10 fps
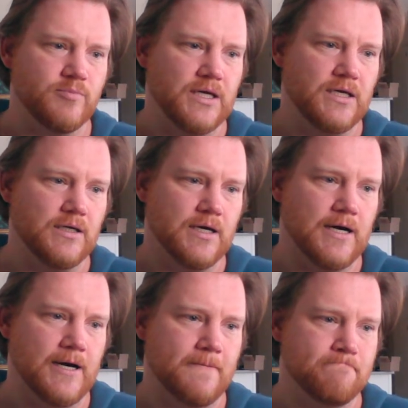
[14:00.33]
to be
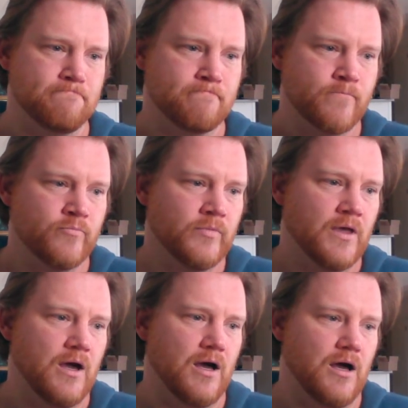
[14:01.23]

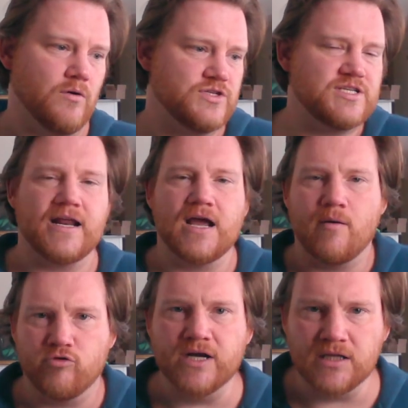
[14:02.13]
setting
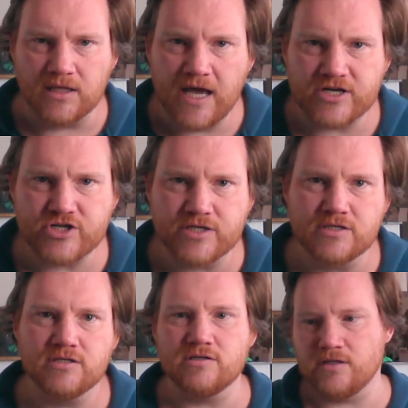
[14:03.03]
up real
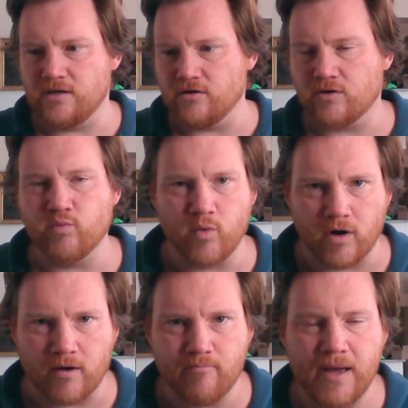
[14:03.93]
elections that
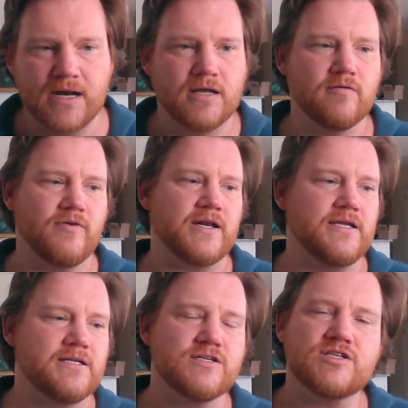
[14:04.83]
were competitive, and
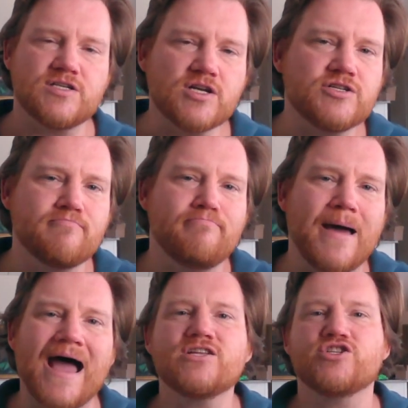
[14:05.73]
he did such a
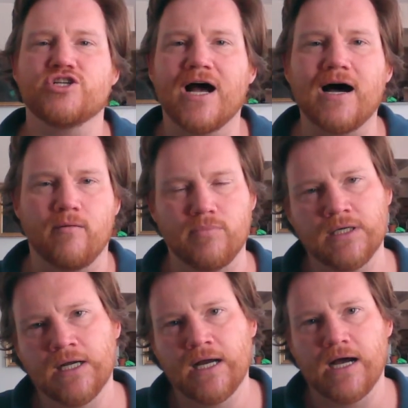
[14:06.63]
bad job
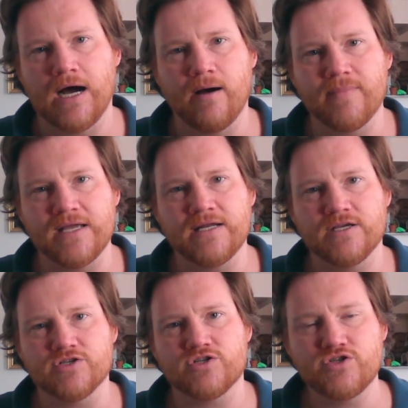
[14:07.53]
in
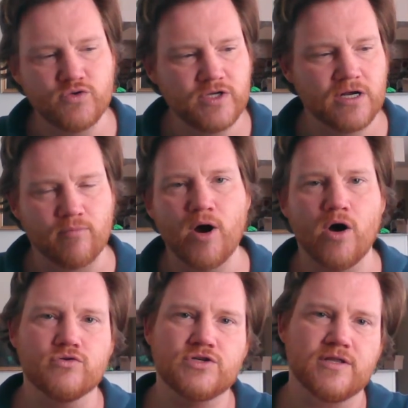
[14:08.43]
his two-year
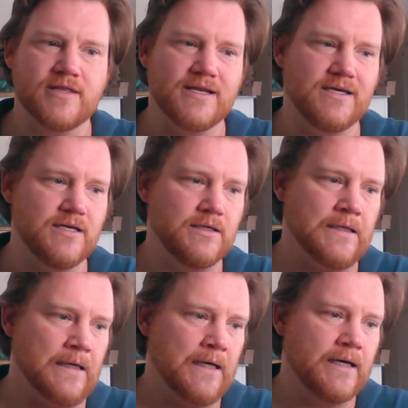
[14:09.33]
post that
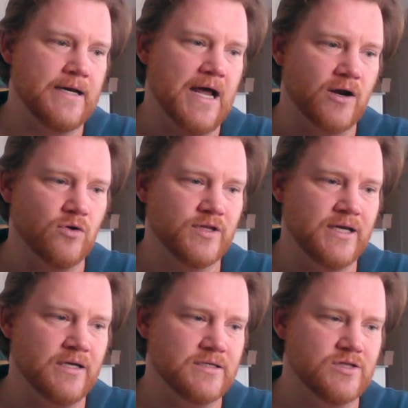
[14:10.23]
he not
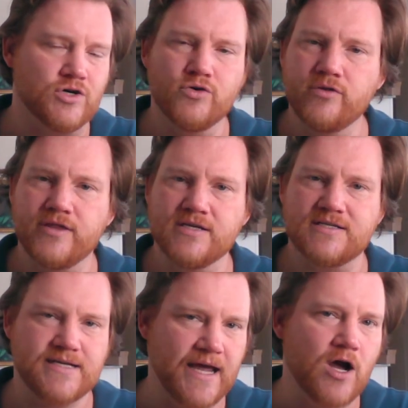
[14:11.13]
only did the
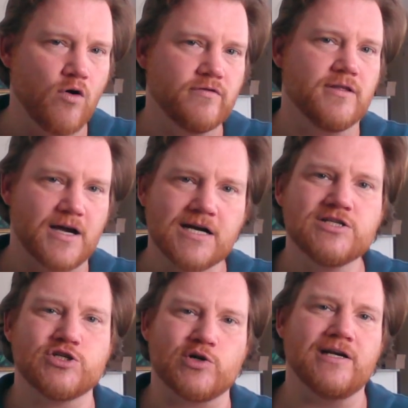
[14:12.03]
Houthis take over the
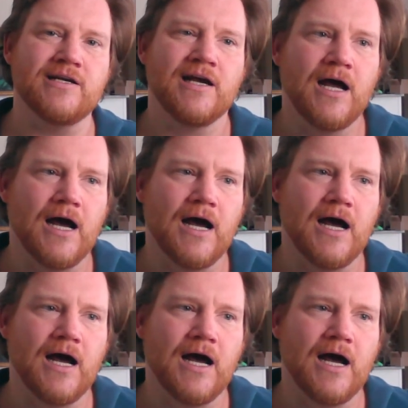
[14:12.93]
country,